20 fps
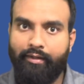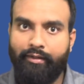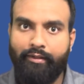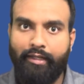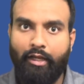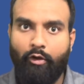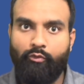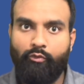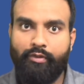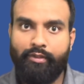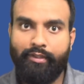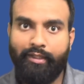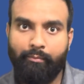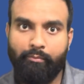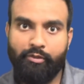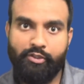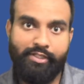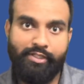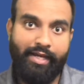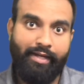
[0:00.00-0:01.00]
Now,
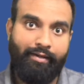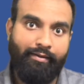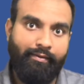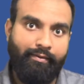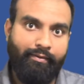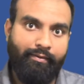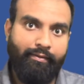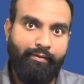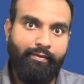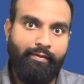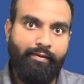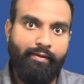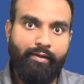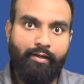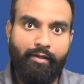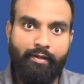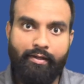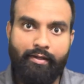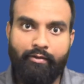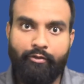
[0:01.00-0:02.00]
number 10,
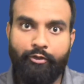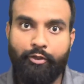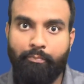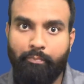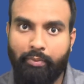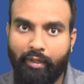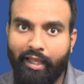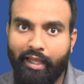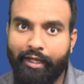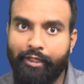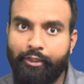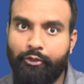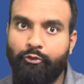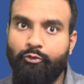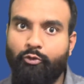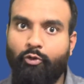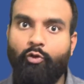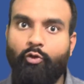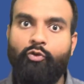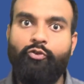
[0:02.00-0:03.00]
reply
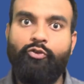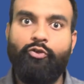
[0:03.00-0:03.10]
to all